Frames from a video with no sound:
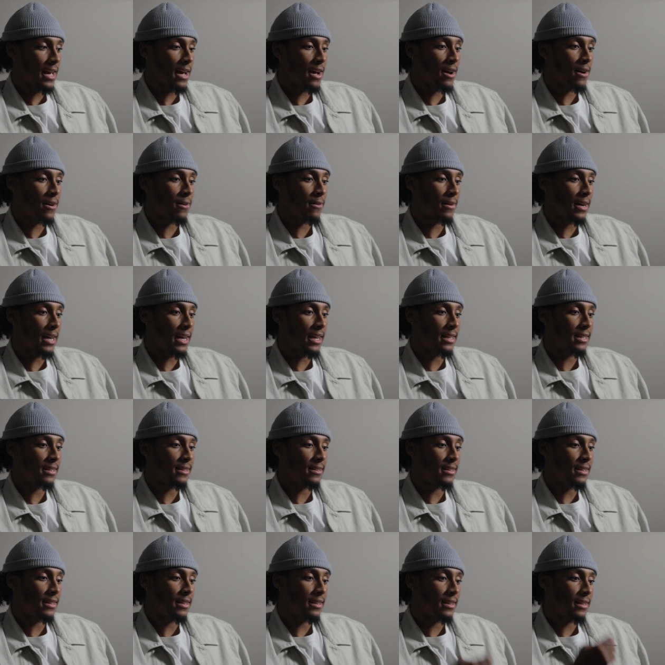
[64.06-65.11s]
now
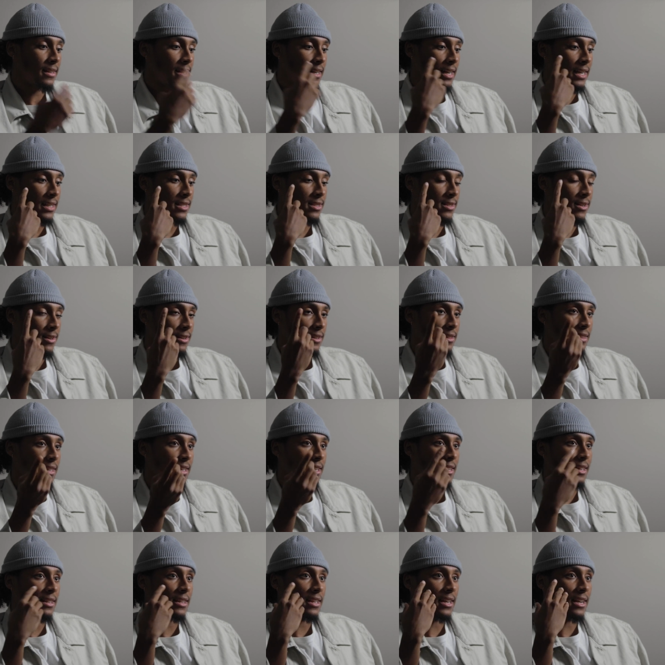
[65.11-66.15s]
I, I
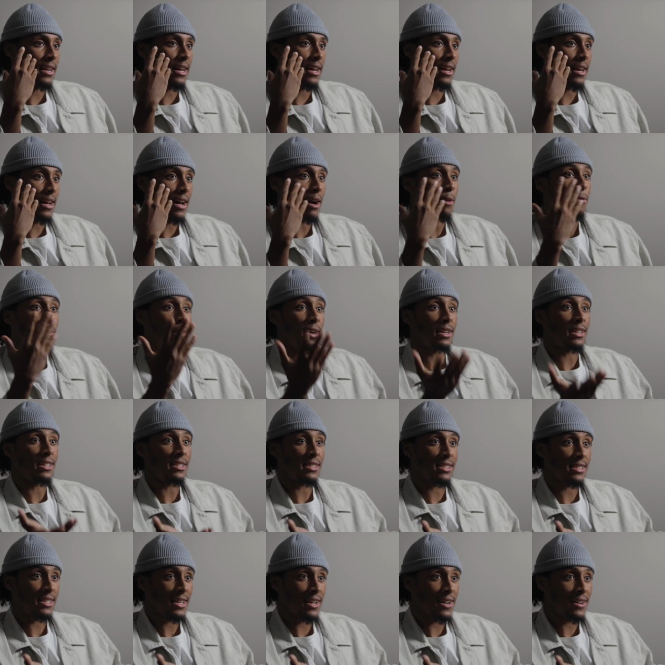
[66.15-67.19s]
started thinking that I, I
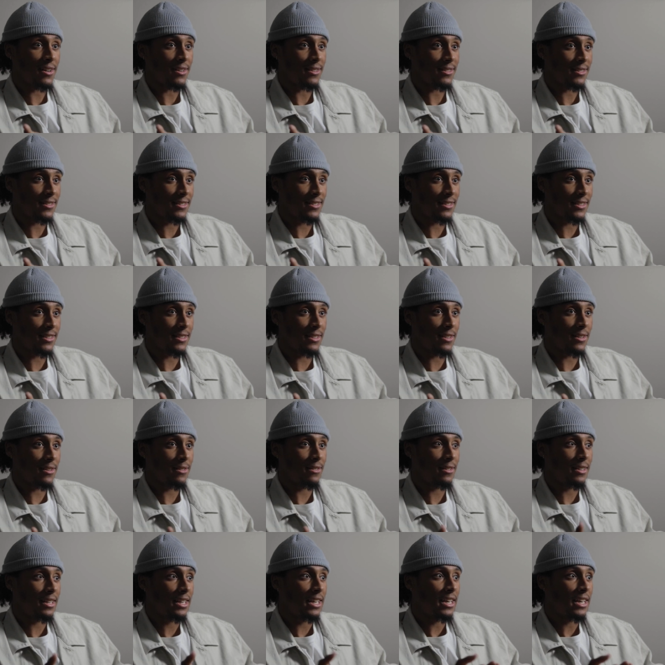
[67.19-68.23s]
wanted to sell, you know,